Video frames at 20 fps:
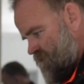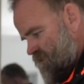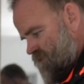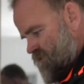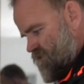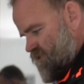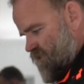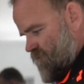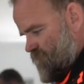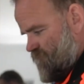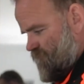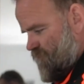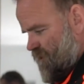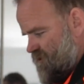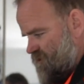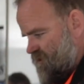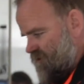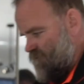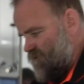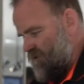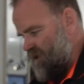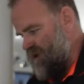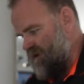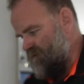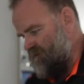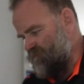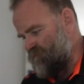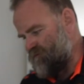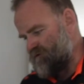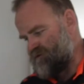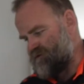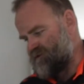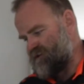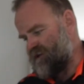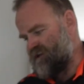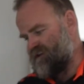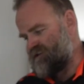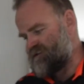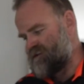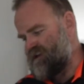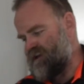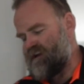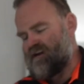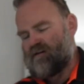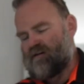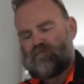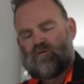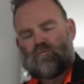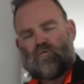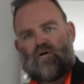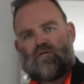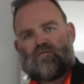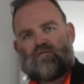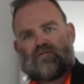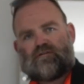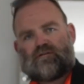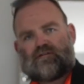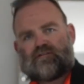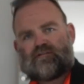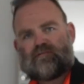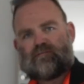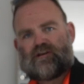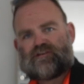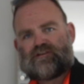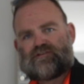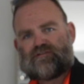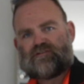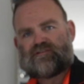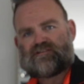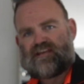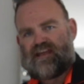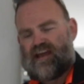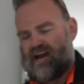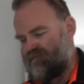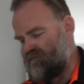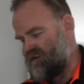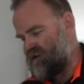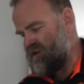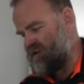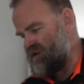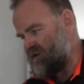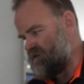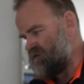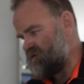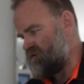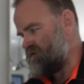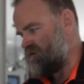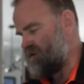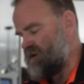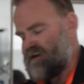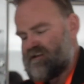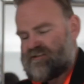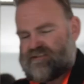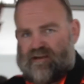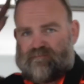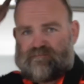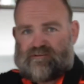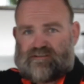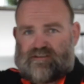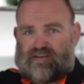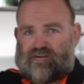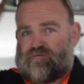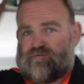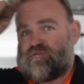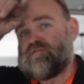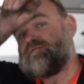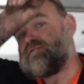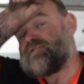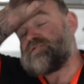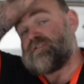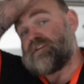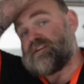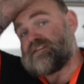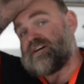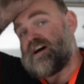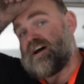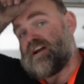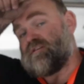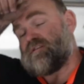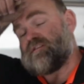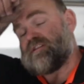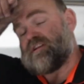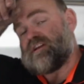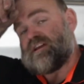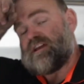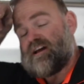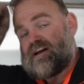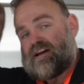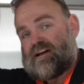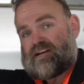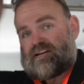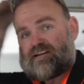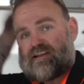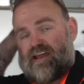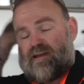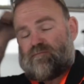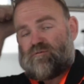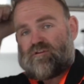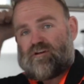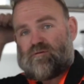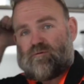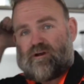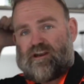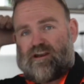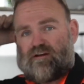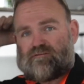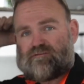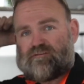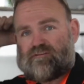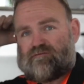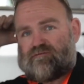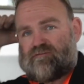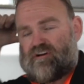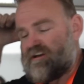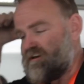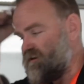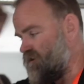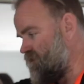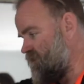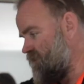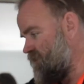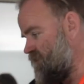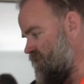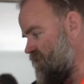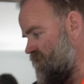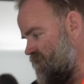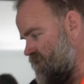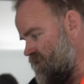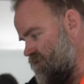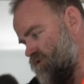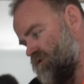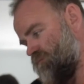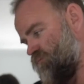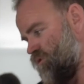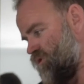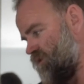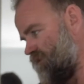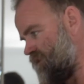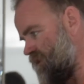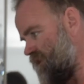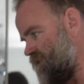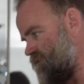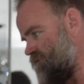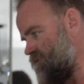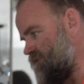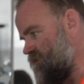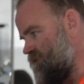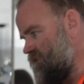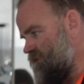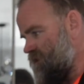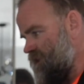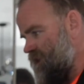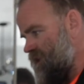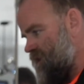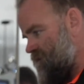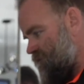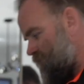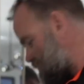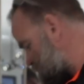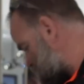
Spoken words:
So basically we're just getting the snake up the wall to make sure there's a cavity here. James is in the roof. He's going to tie on the cable that went out to the front. I'm going to pull it down, and then I'm going